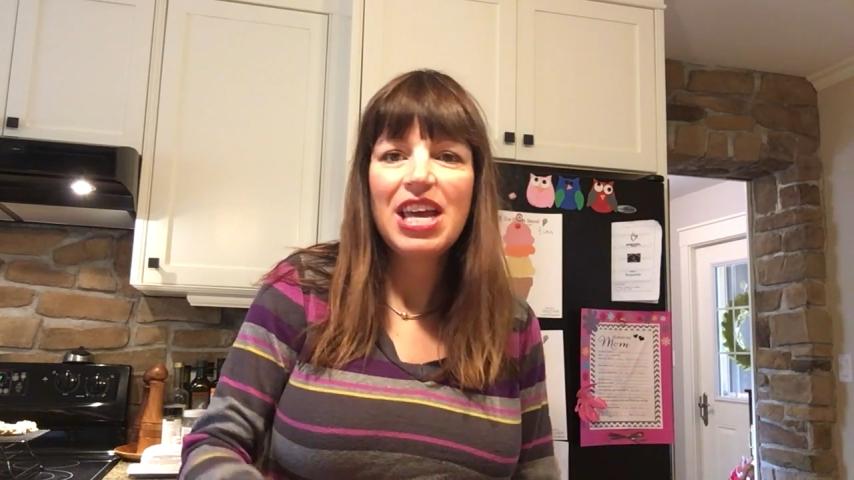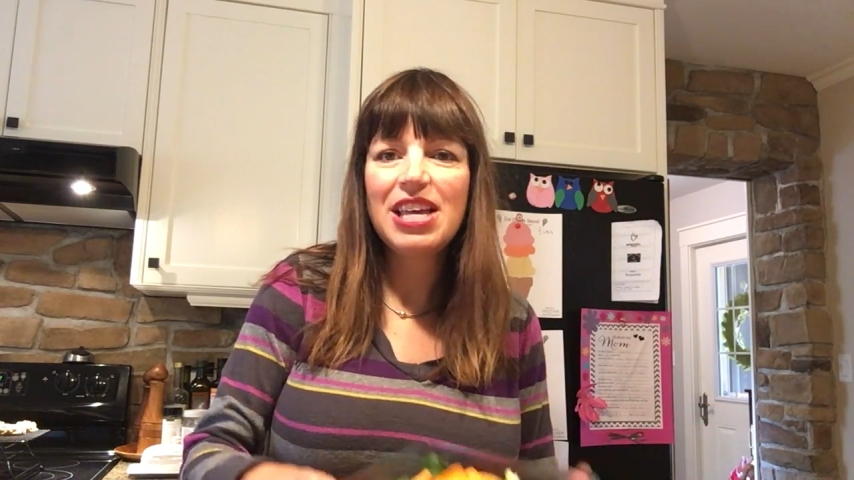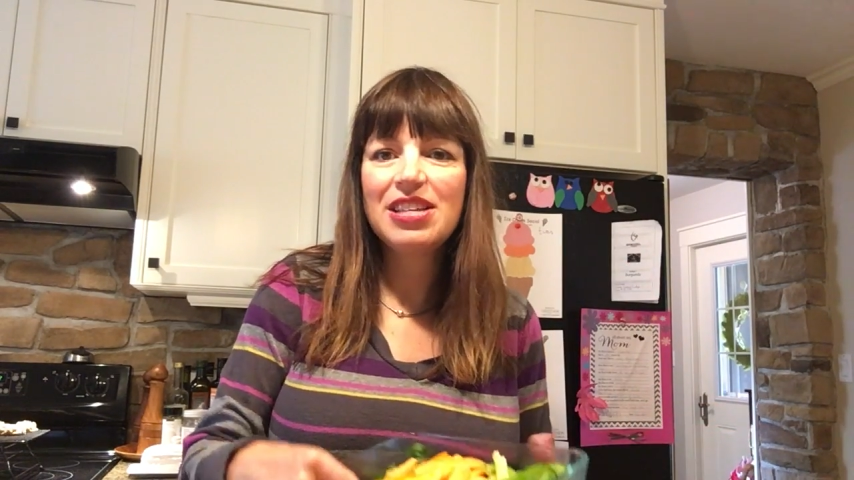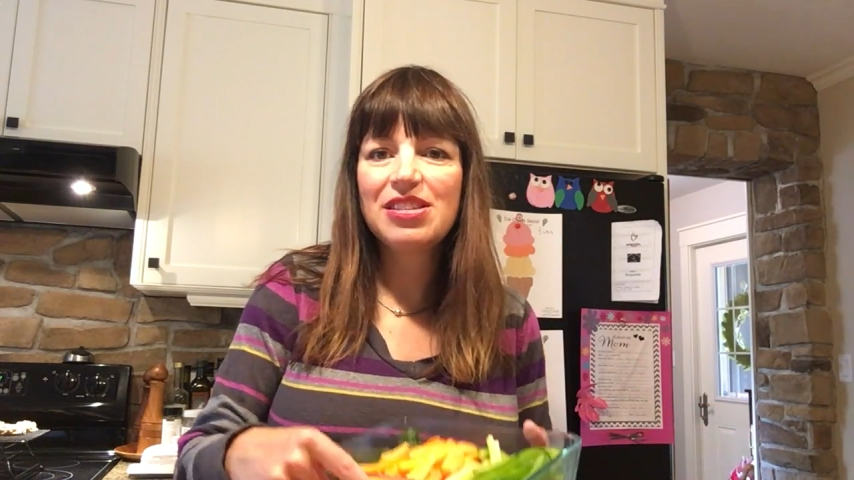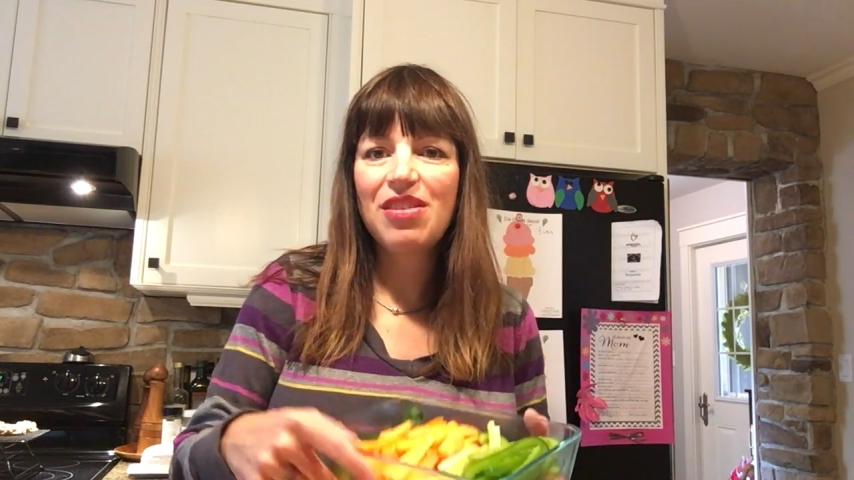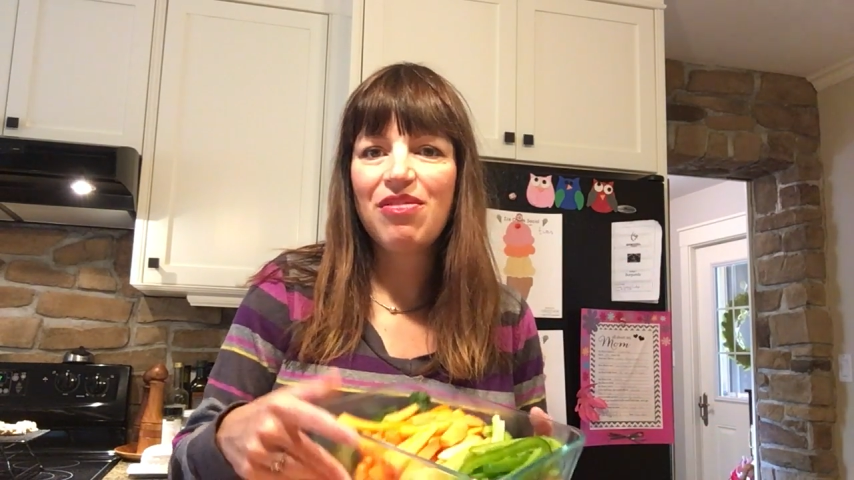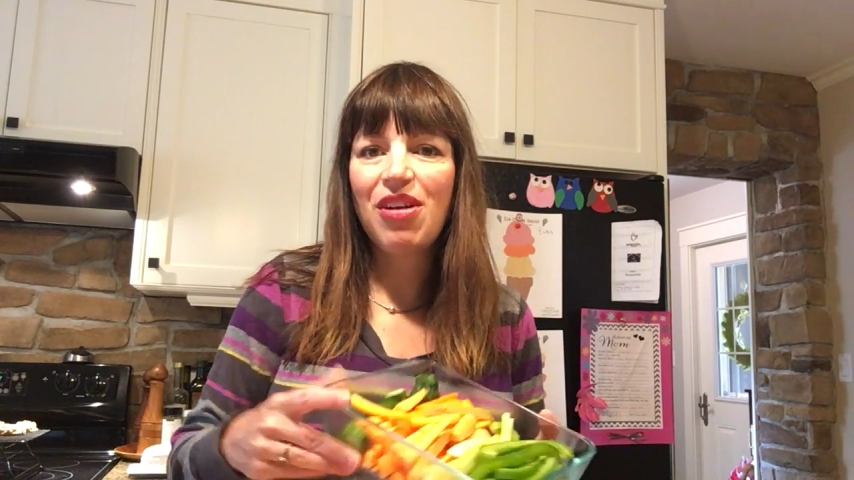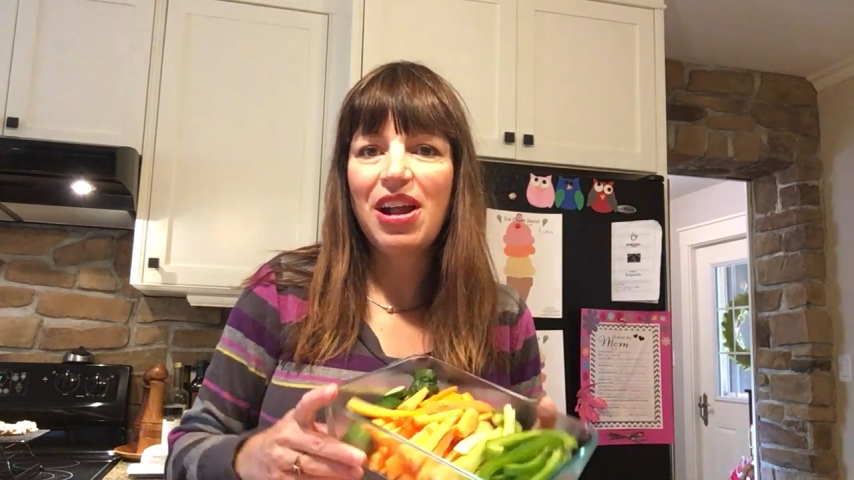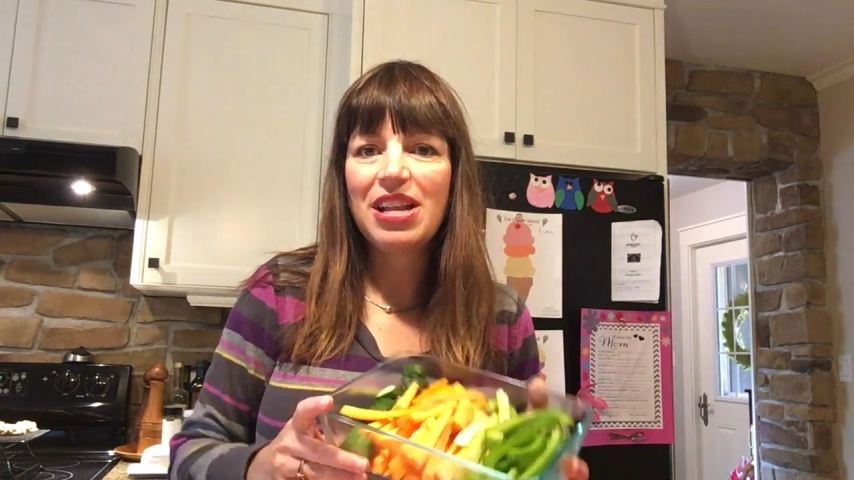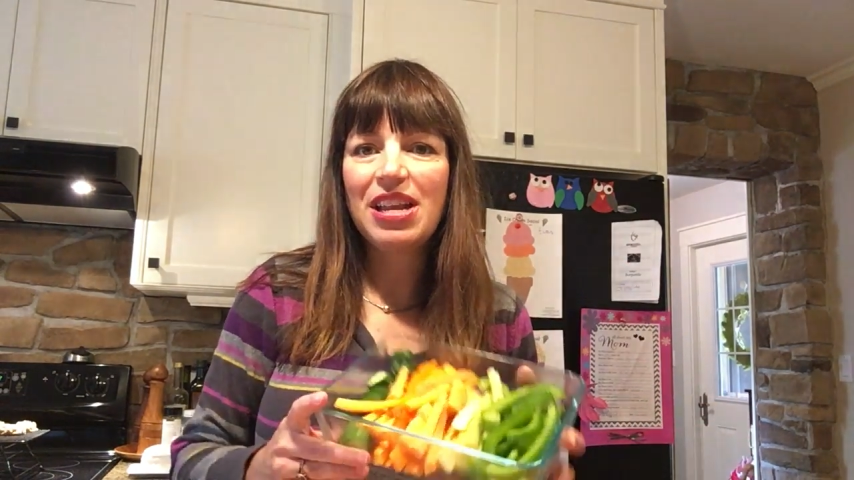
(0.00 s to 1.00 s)
is a
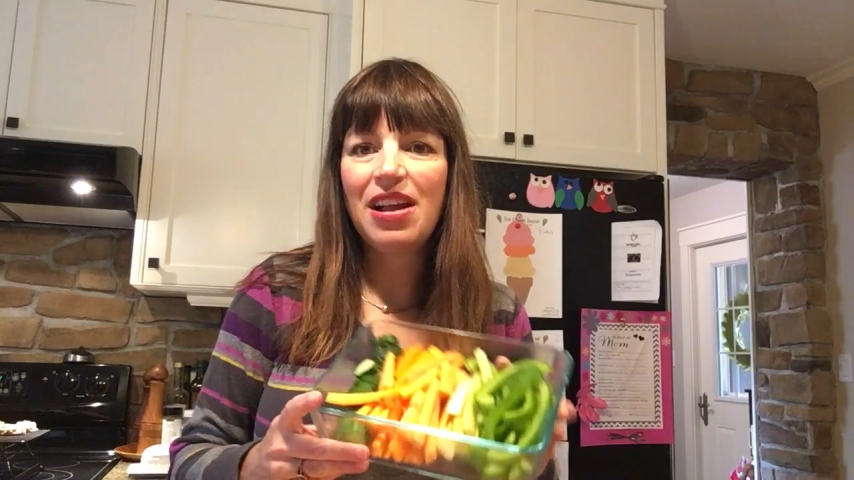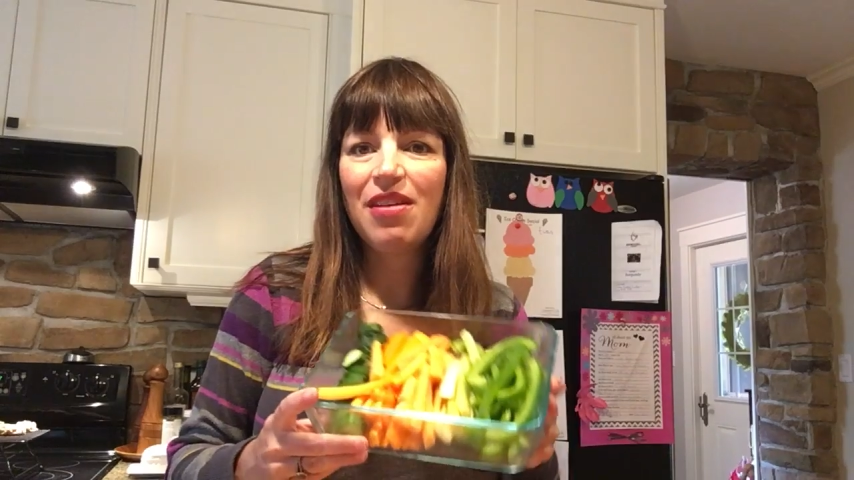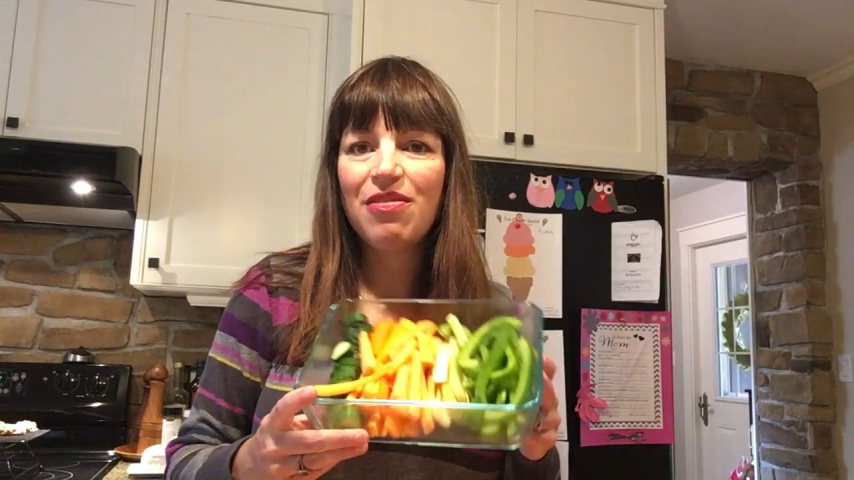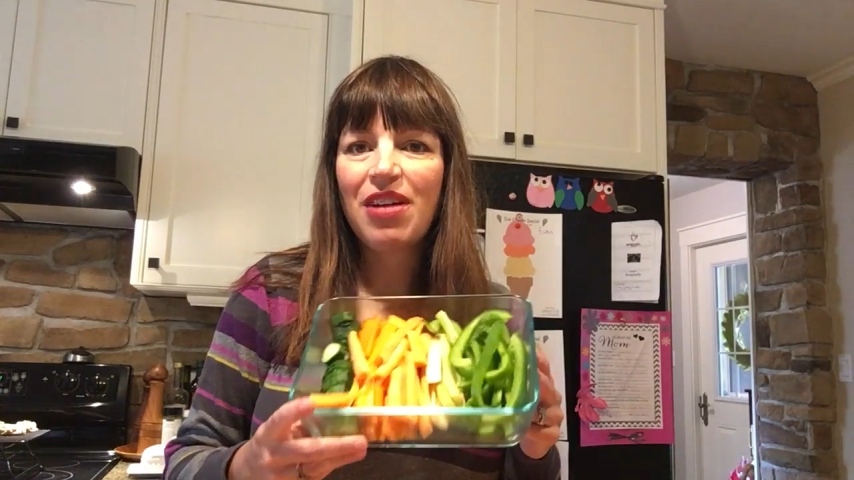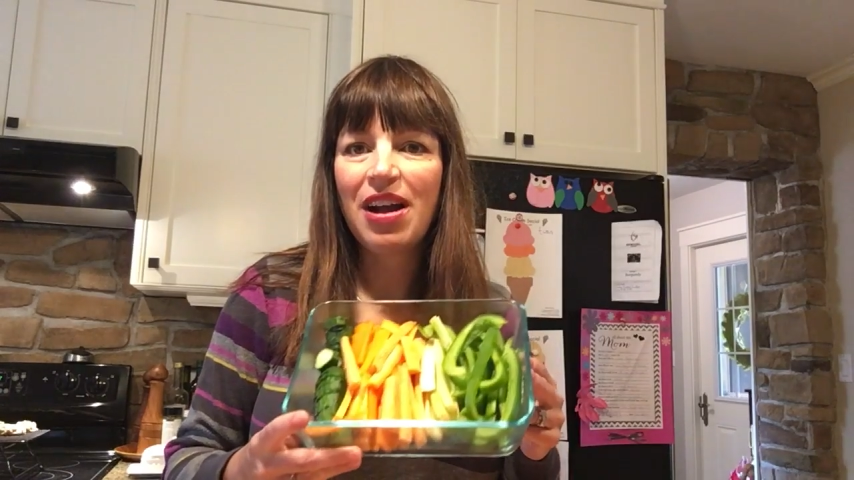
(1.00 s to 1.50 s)
variety of